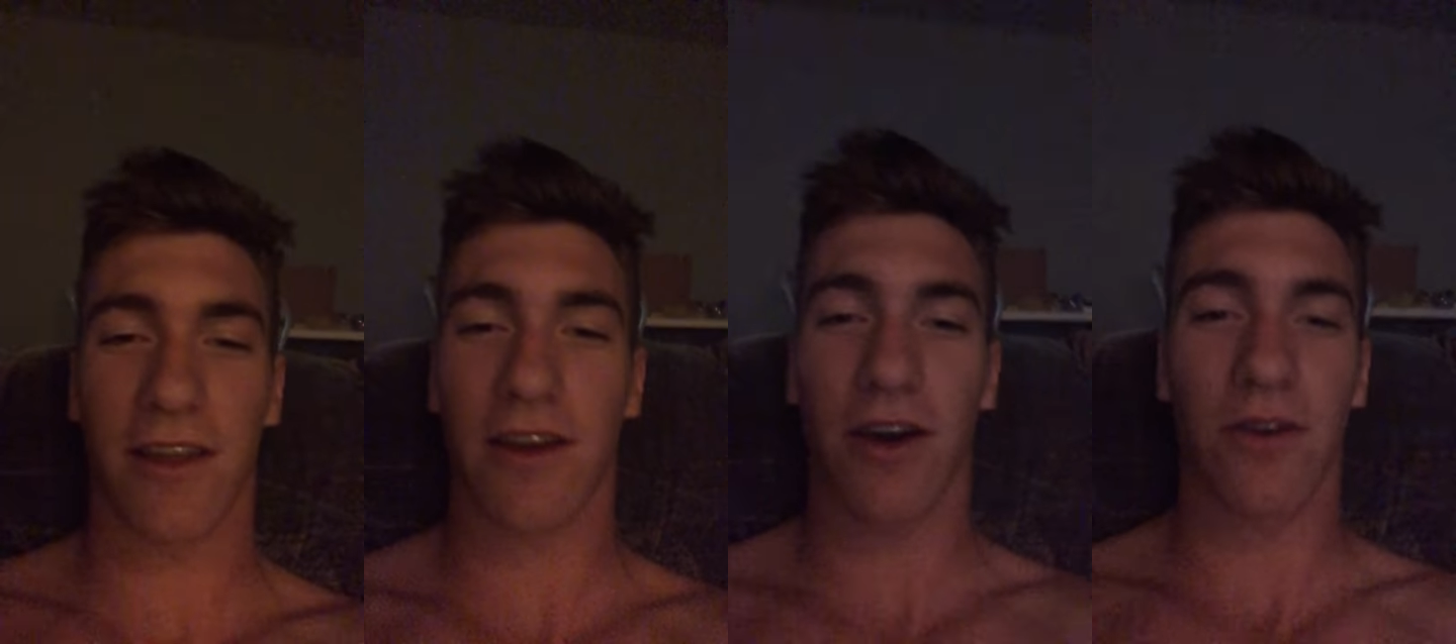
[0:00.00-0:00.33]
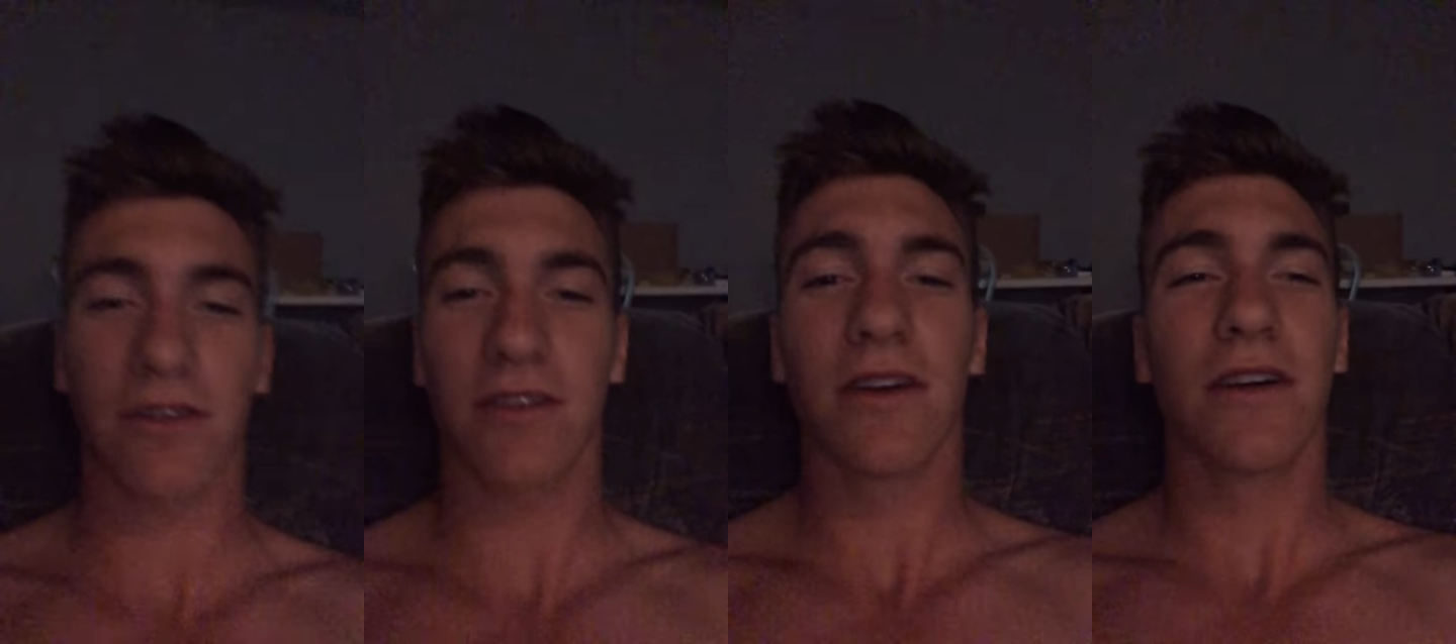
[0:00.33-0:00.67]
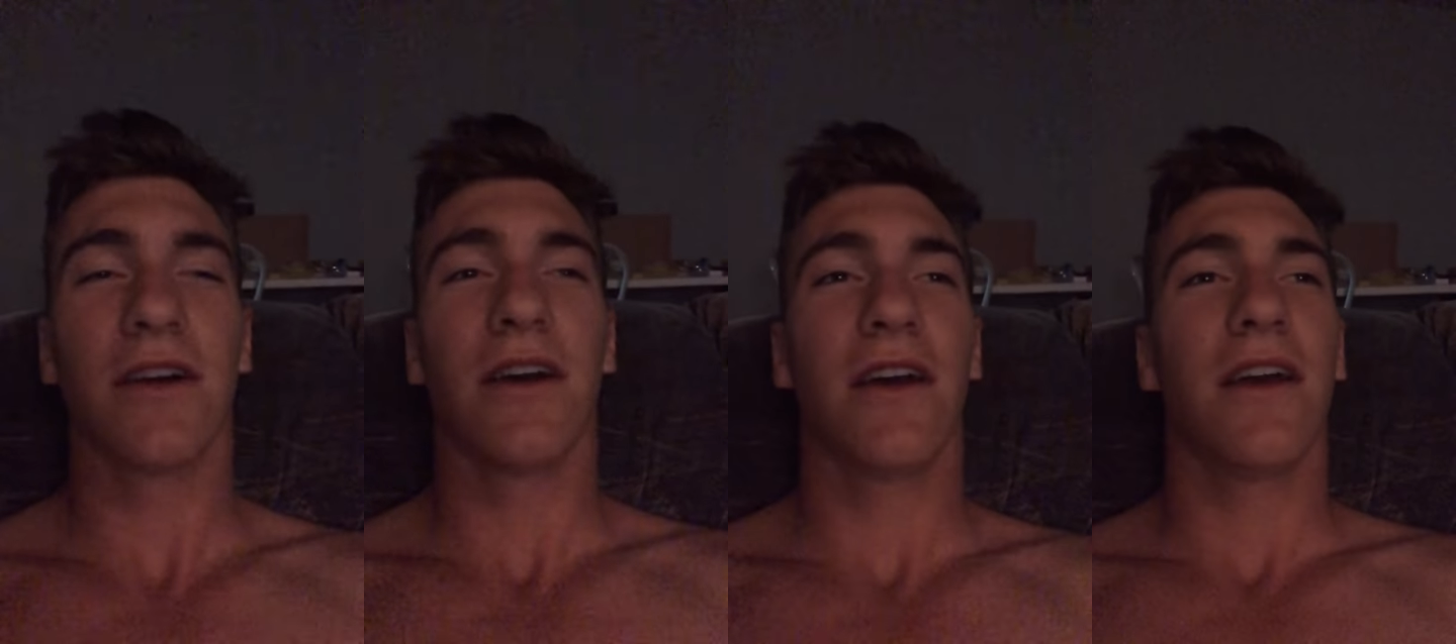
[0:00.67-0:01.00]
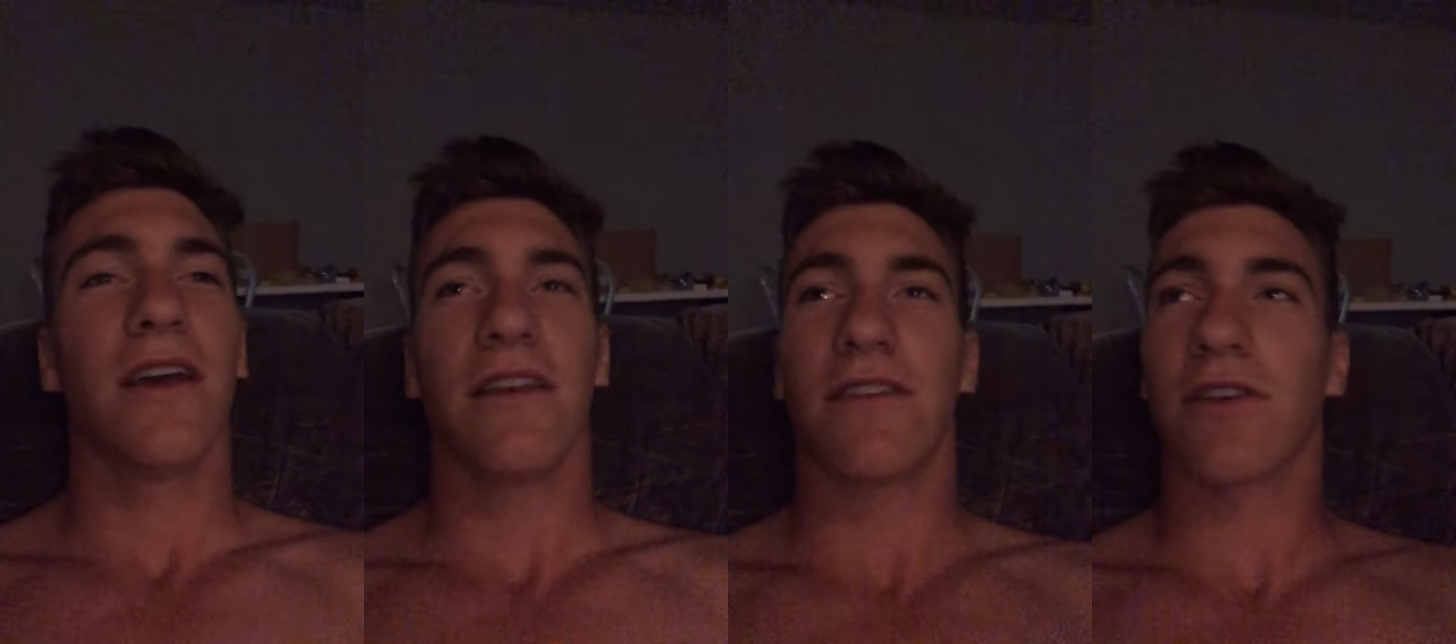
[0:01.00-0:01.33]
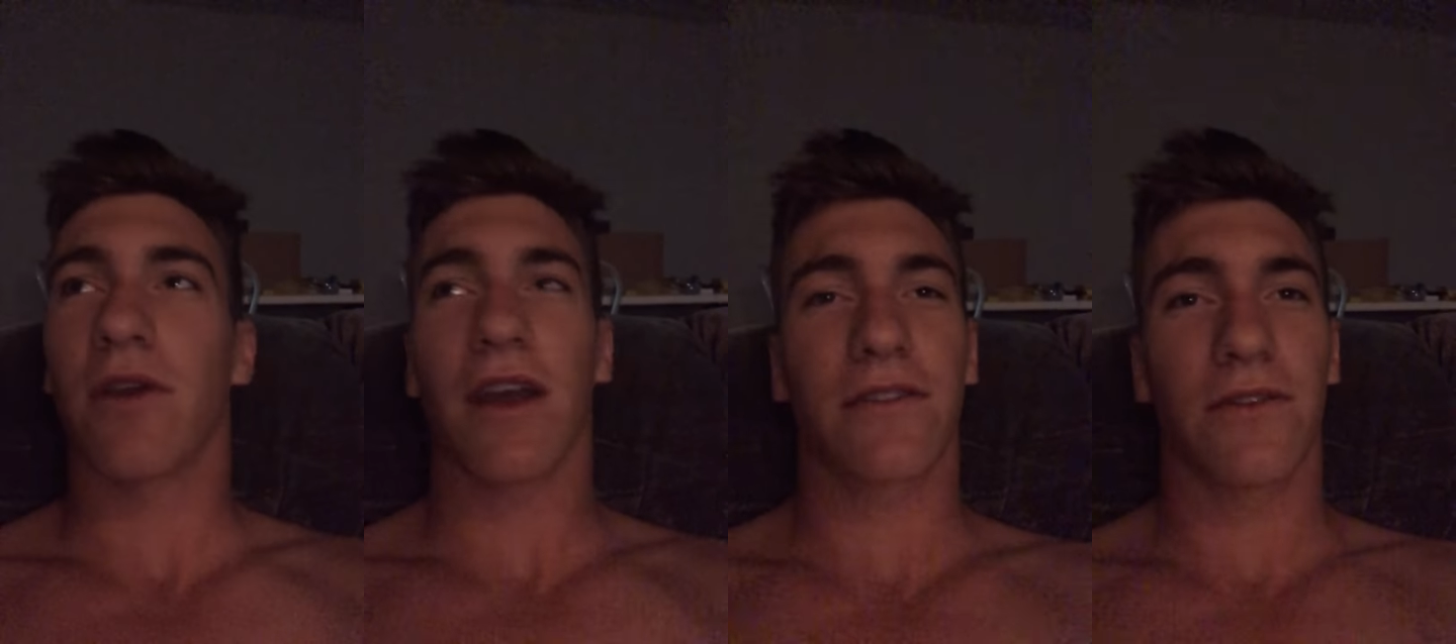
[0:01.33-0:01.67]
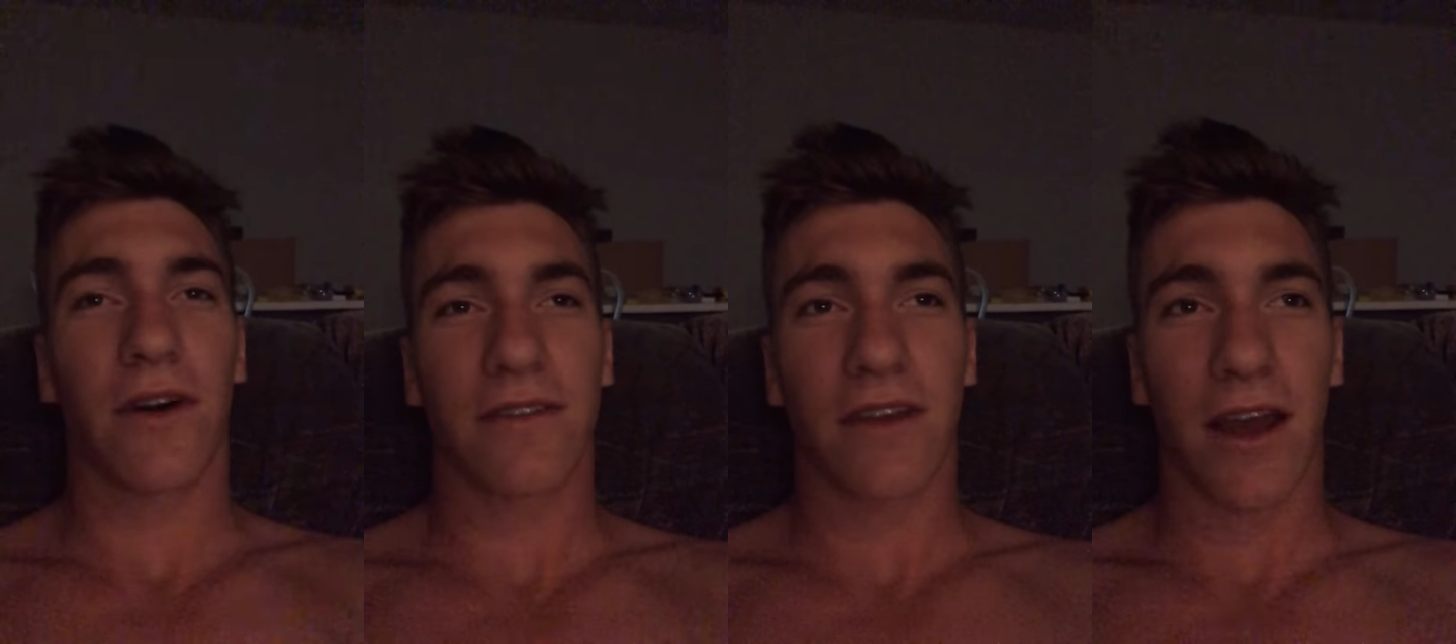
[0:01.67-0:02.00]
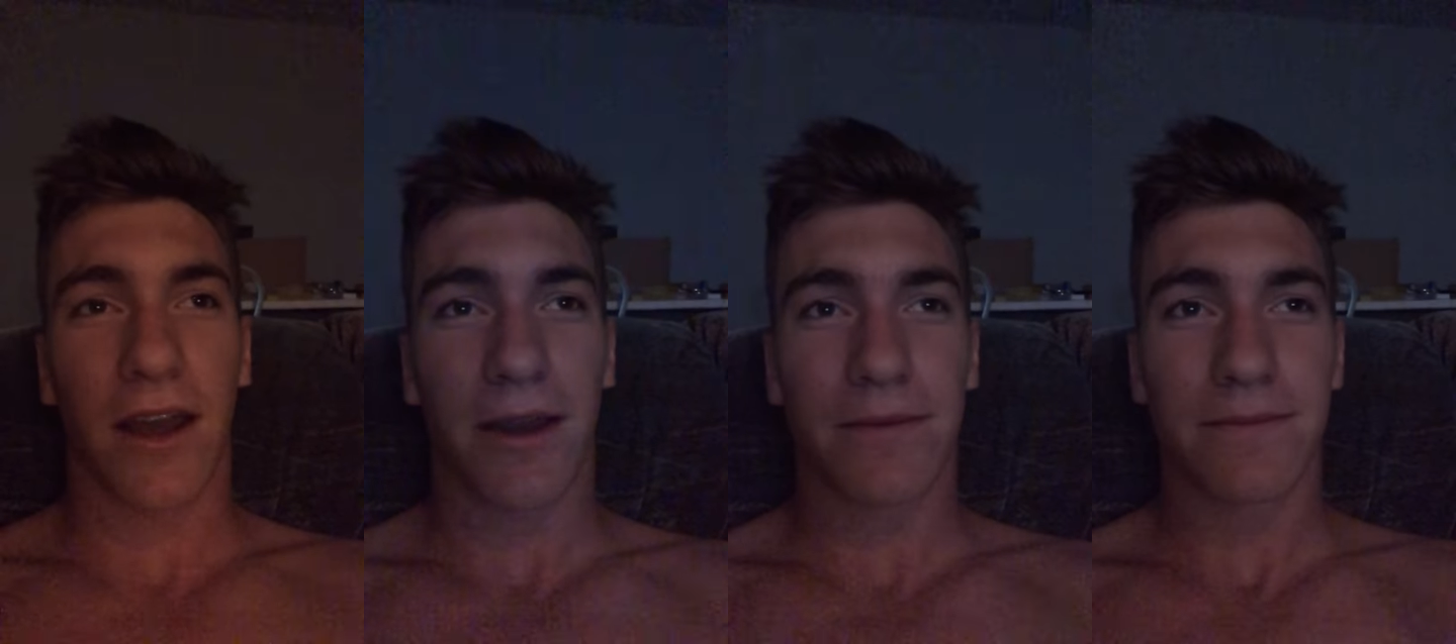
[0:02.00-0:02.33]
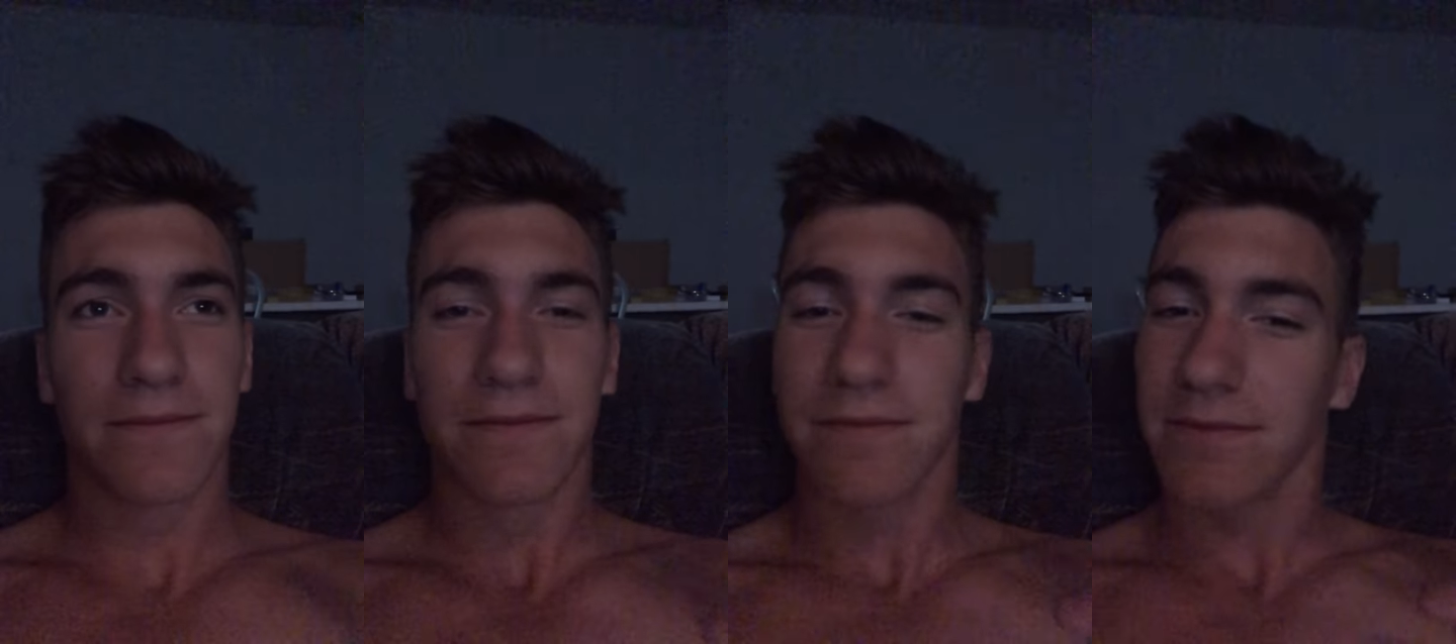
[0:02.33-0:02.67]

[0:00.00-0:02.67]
the GOAT. He's the greatest of all time.